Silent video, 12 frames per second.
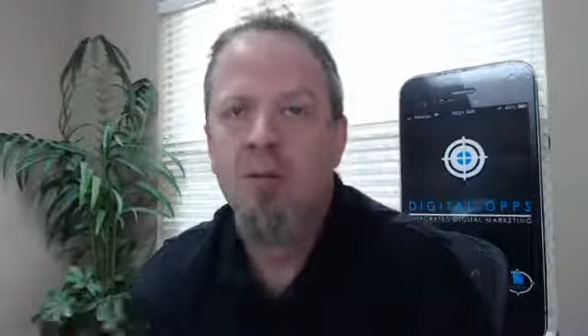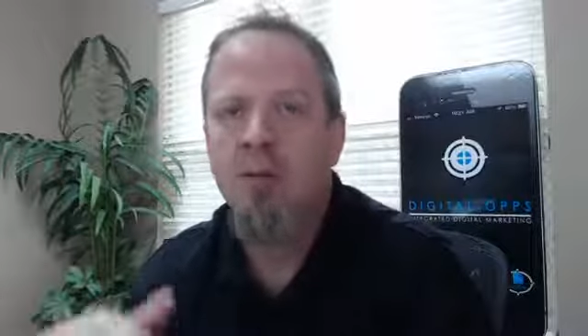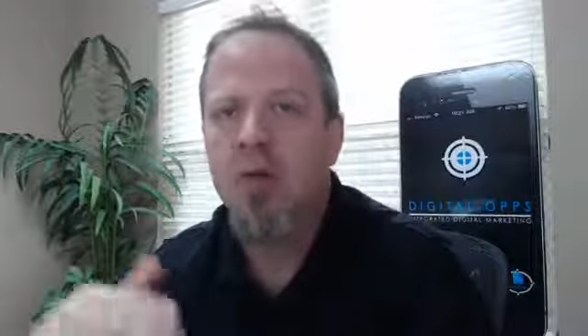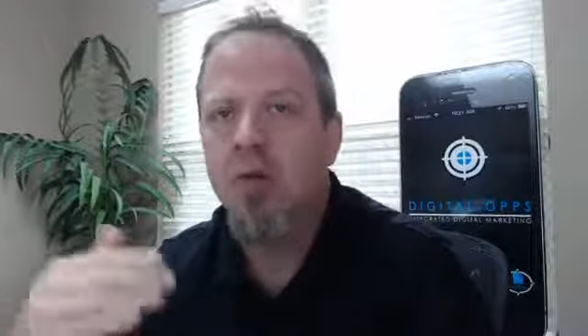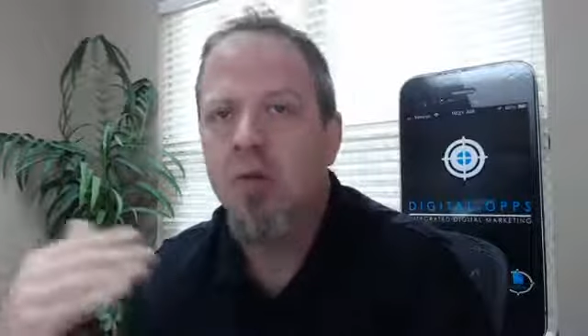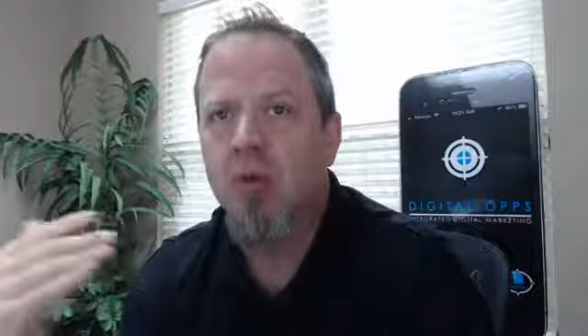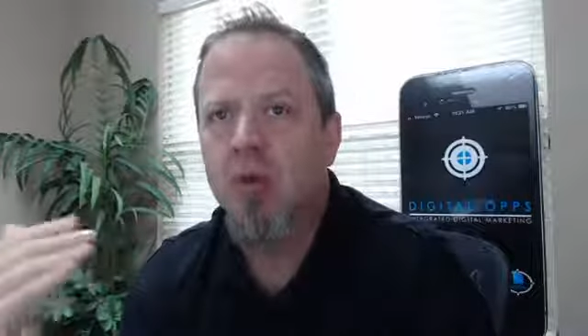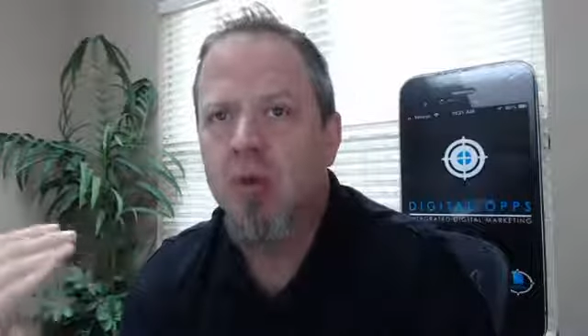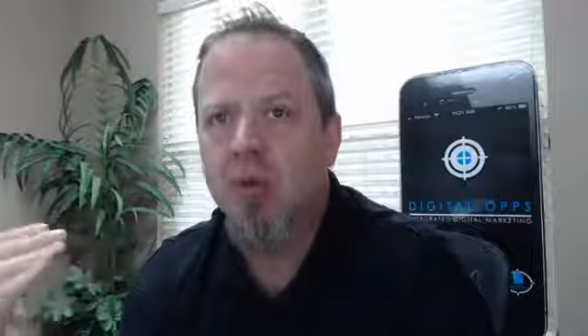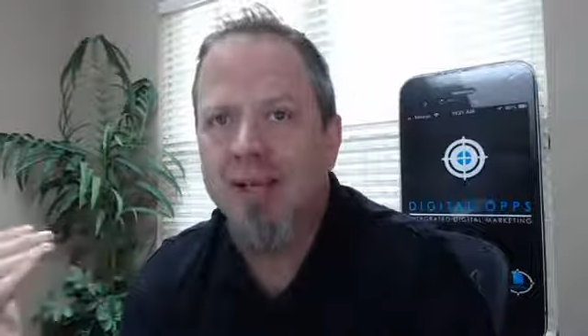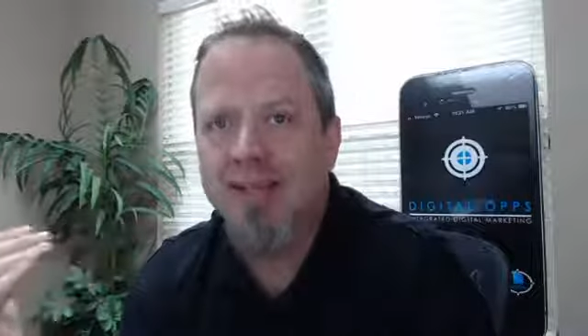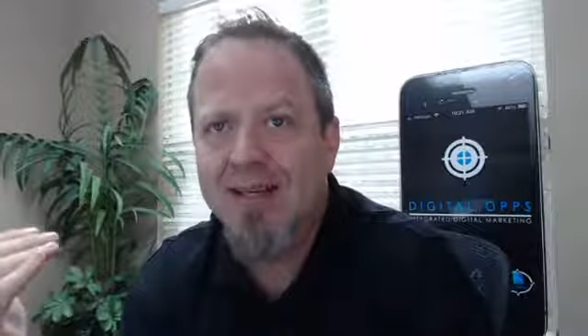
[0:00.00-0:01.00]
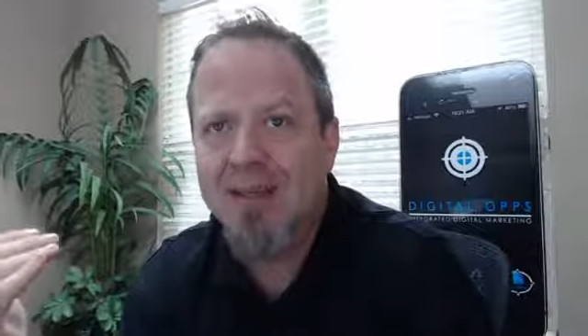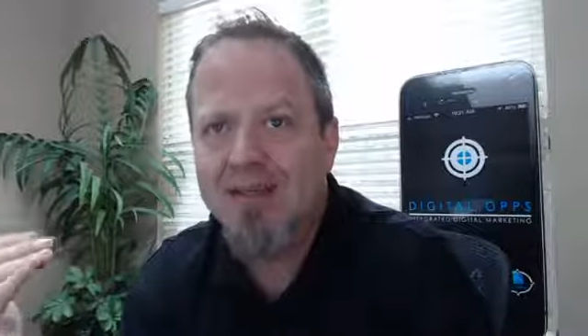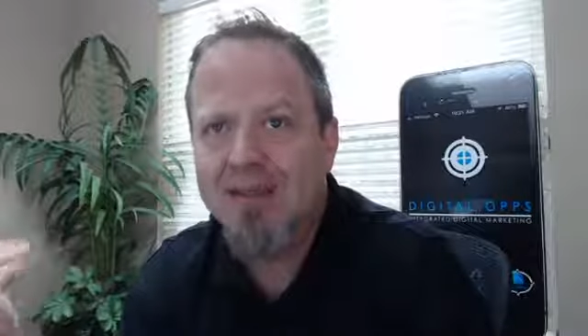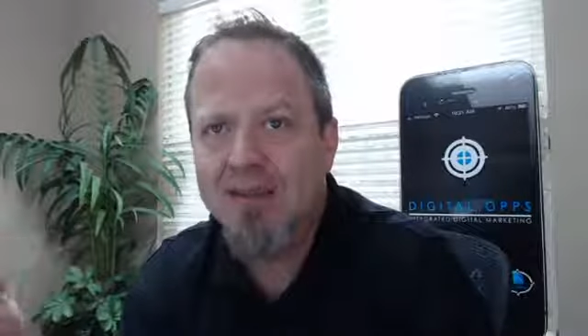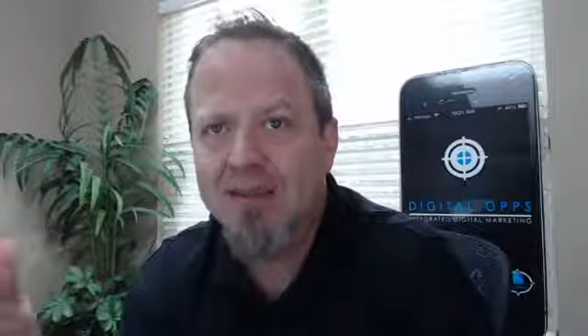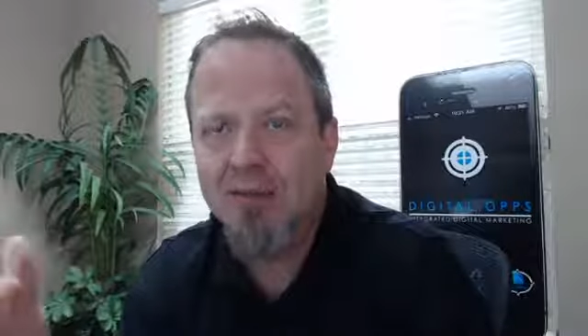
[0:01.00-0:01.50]
You know, you want to create that
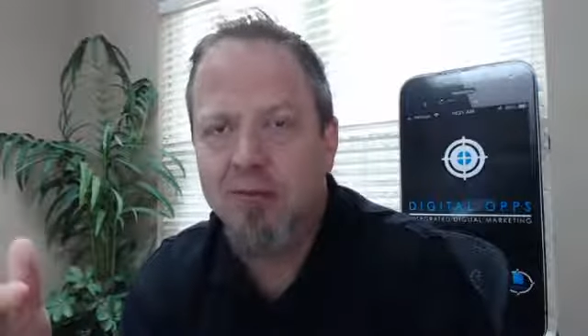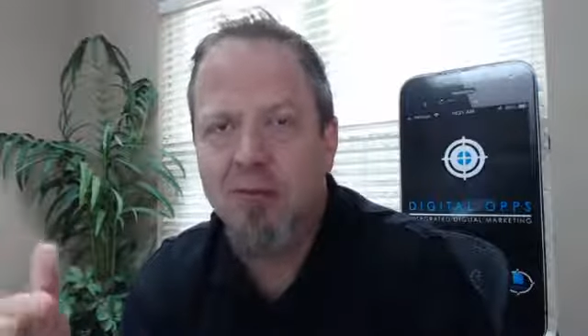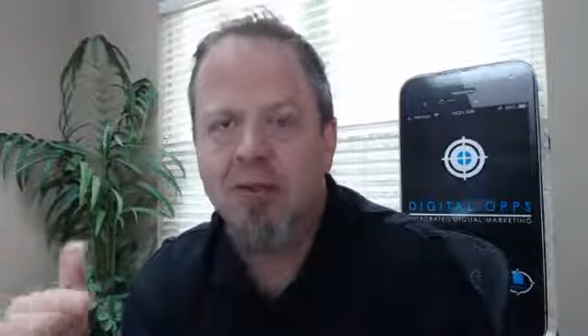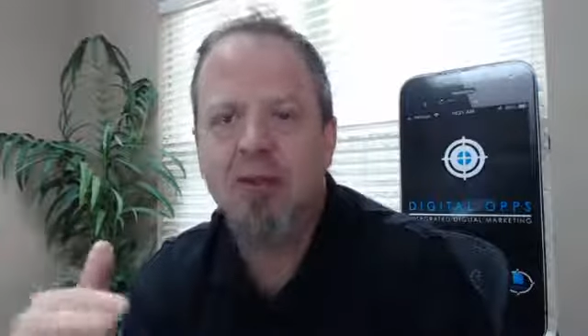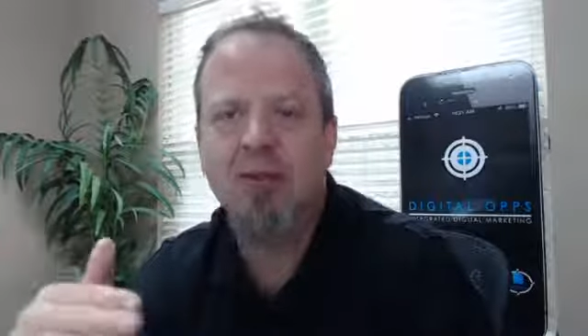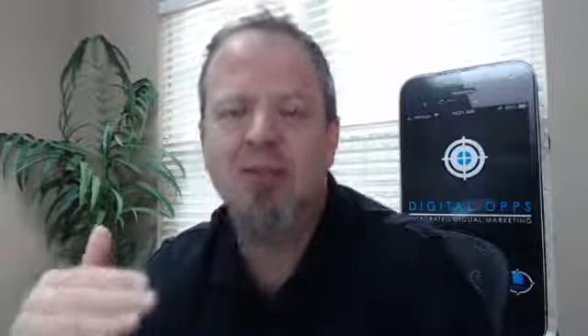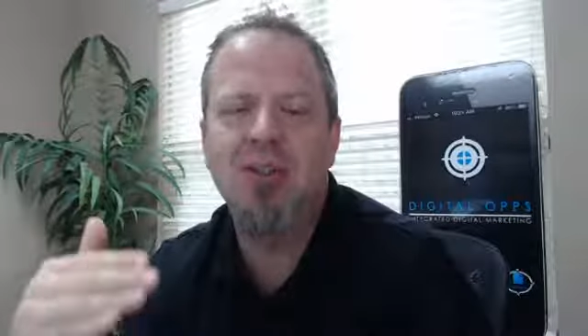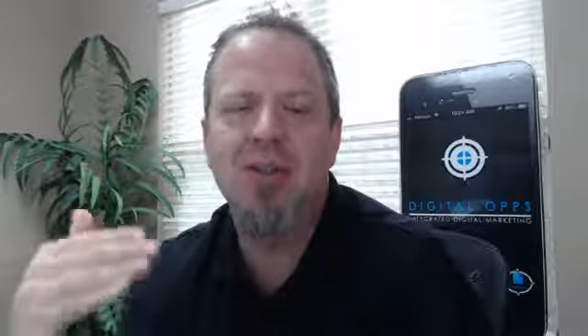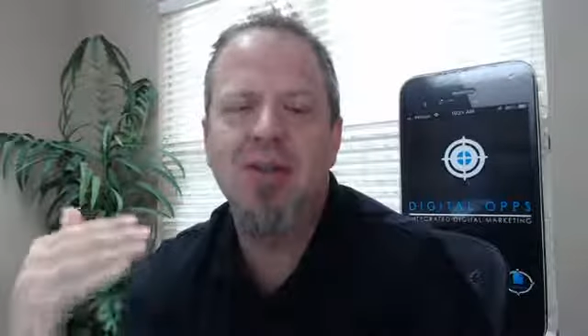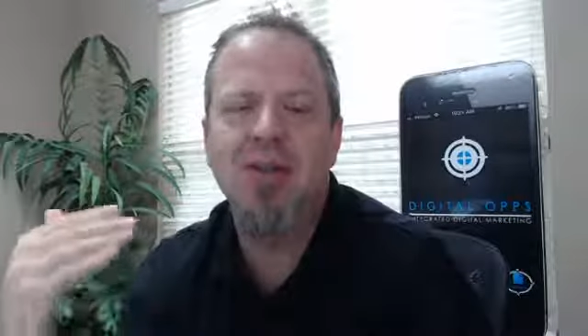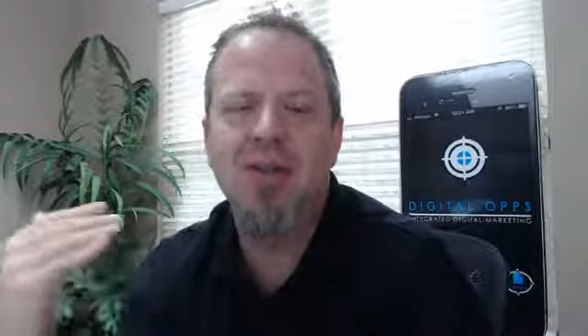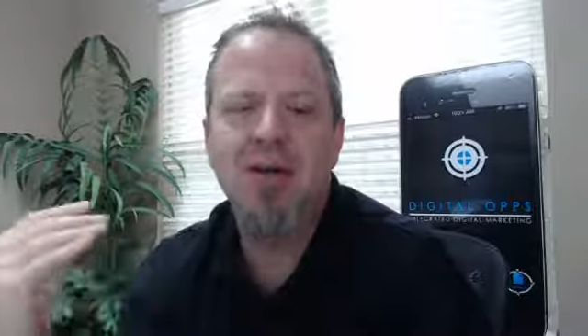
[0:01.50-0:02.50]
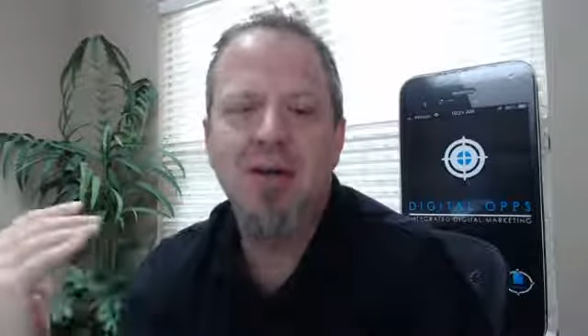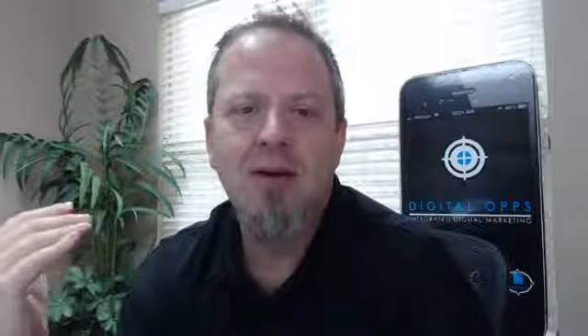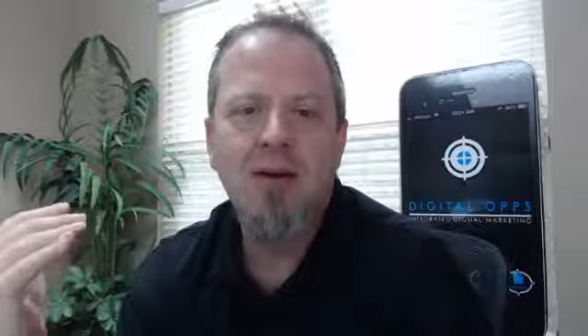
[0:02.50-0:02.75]
sense of urgency,